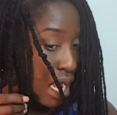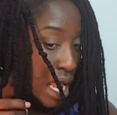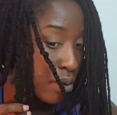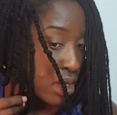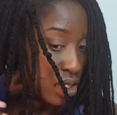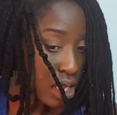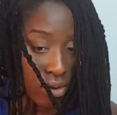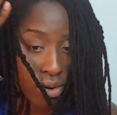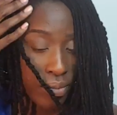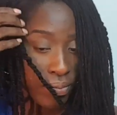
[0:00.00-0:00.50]

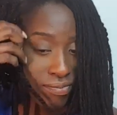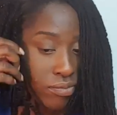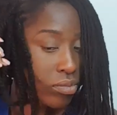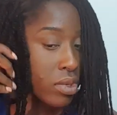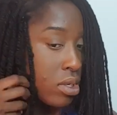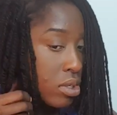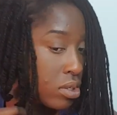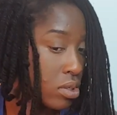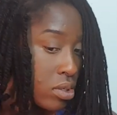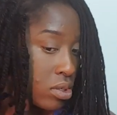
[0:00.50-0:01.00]
when
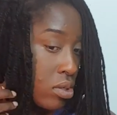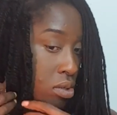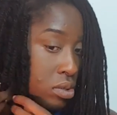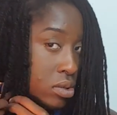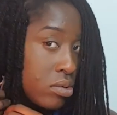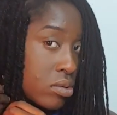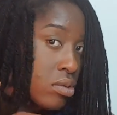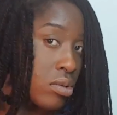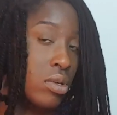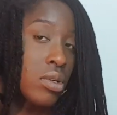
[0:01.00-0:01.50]
I
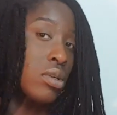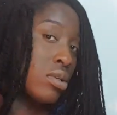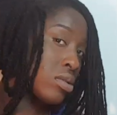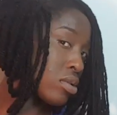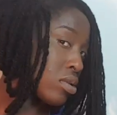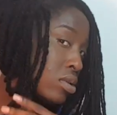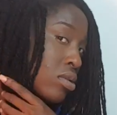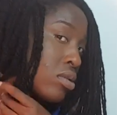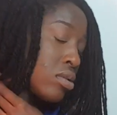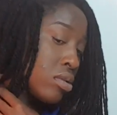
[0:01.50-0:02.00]
put my
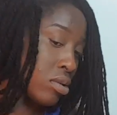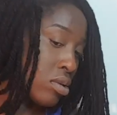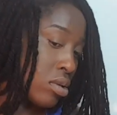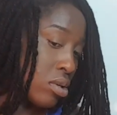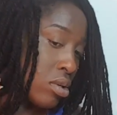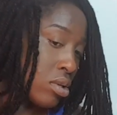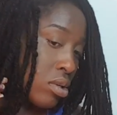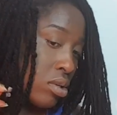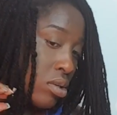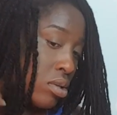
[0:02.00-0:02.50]
curls
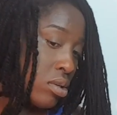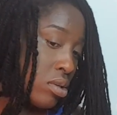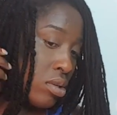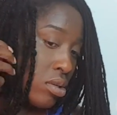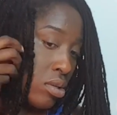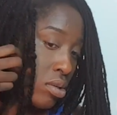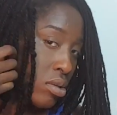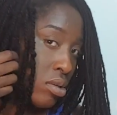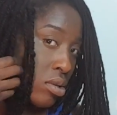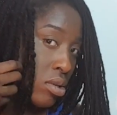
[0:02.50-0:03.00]
in or when
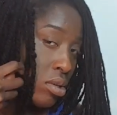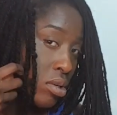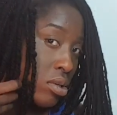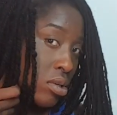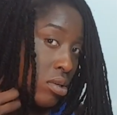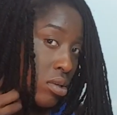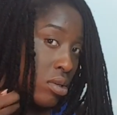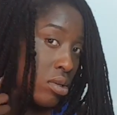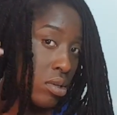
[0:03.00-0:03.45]
I did any